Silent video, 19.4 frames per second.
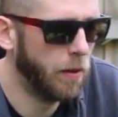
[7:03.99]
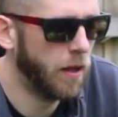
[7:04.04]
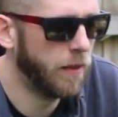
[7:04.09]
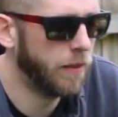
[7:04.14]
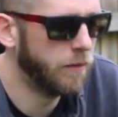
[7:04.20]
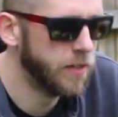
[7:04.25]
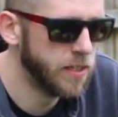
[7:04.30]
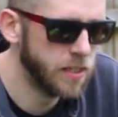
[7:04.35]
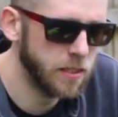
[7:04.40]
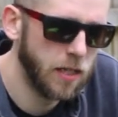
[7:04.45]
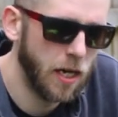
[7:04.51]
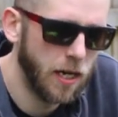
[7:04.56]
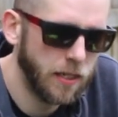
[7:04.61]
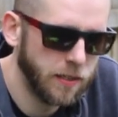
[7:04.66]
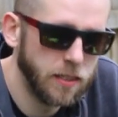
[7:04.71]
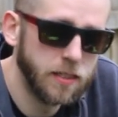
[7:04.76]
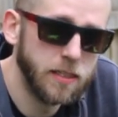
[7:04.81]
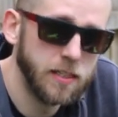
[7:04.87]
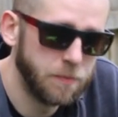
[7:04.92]
Part of the reason that
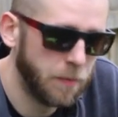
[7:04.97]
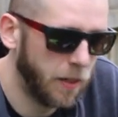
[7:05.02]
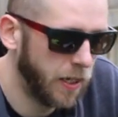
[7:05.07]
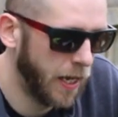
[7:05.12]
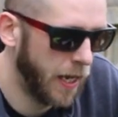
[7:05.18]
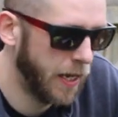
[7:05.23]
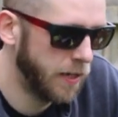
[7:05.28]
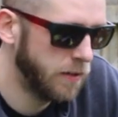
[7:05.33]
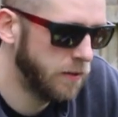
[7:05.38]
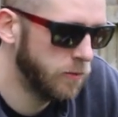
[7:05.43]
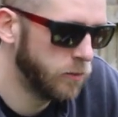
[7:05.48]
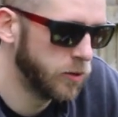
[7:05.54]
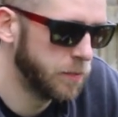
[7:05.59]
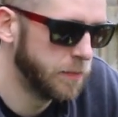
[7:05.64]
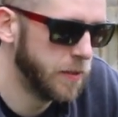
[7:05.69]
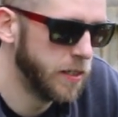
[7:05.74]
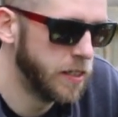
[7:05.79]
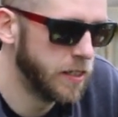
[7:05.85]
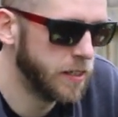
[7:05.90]
I did this by hand was
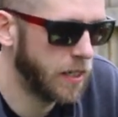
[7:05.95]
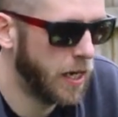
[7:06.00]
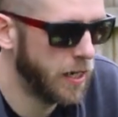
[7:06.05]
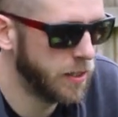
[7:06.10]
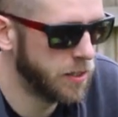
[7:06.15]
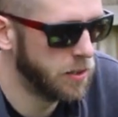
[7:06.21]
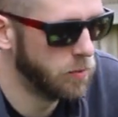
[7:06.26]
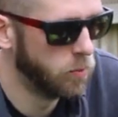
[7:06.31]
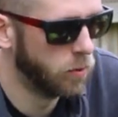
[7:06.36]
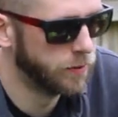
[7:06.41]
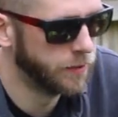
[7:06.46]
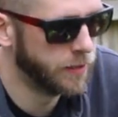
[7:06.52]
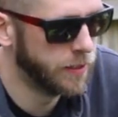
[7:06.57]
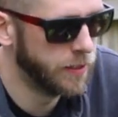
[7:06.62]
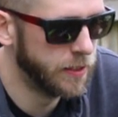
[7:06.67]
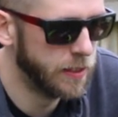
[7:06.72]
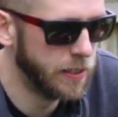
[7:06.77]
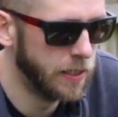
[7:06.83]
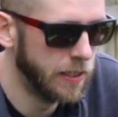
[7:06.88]
because I actually
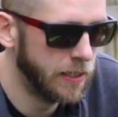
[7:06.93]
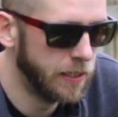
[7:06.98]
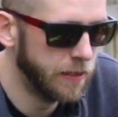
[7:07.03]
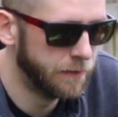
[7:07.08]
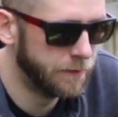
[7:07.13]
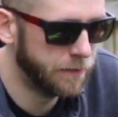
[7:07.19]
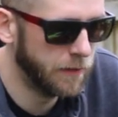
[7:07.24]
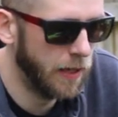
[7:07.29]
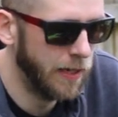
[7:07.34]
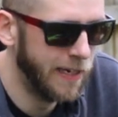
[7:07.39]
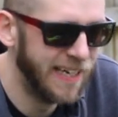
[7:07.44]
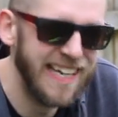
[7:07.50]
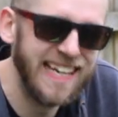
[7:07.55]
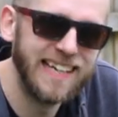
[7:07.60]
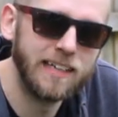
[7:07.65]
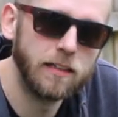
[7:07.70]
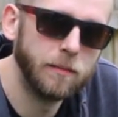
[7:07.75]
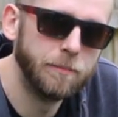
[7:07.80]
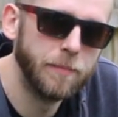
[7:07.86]
wanted to leave a
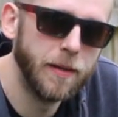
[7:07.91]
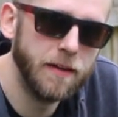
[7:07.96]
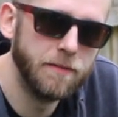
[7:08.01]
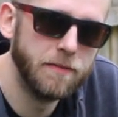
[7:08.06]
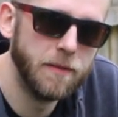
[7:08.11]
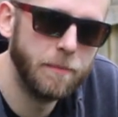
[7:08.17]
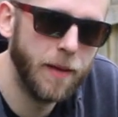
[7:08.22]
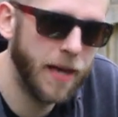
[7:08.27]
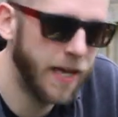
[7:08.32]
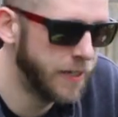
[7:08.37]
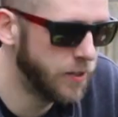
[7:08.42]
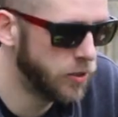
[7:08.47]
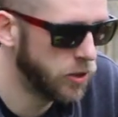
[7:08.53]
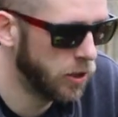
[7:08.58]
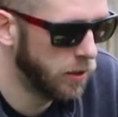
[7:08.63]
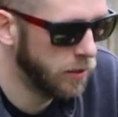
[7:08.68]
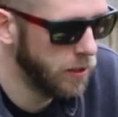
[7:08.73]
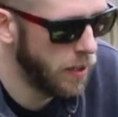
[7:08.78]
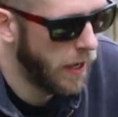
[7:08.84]
little bit of the
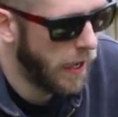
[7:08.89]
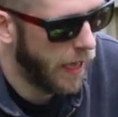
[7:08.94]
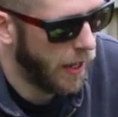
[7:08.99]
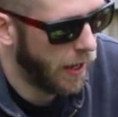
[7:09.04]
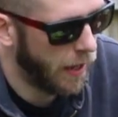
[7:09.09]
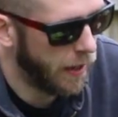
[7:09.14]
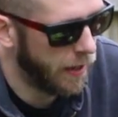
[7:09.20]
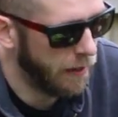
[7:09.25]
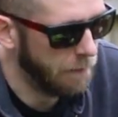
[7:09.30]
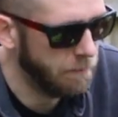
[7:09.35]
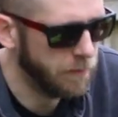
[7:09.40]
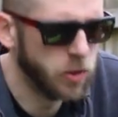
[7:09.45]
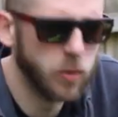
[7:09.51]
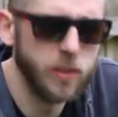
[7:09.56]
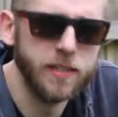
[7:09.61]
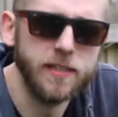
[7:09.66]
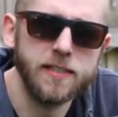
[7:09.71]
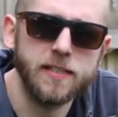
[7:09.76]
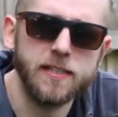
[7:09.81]
paint on in
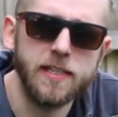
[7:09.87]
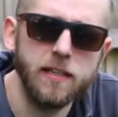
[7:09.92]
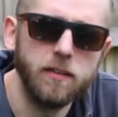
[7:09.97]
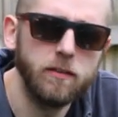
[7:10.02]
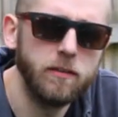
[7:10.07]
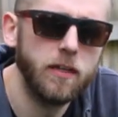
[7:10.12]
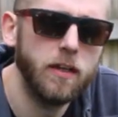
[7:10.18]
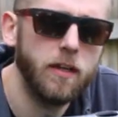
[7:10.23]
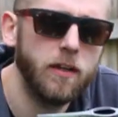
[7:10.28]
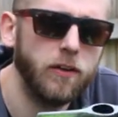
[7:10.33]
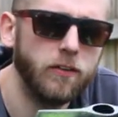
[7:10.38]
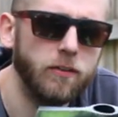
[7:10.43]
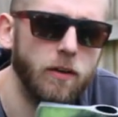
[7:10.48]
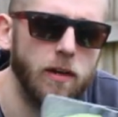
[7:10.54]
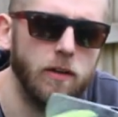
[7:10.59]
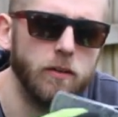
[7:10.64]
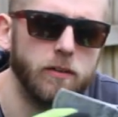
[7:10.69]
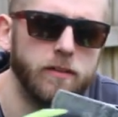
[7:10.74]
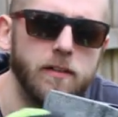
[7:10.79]
between the steel,
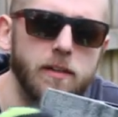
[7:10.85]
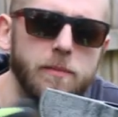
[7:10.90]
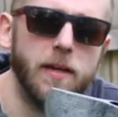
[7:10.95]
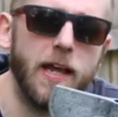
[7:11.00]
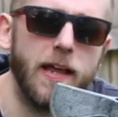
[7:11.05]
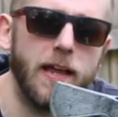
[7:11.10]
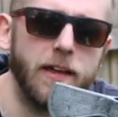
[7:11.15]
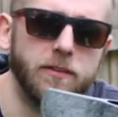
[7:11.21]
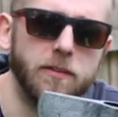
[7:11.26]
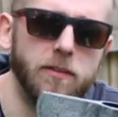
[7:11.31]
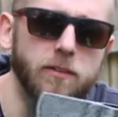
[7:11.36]
so it looks a little bit like that.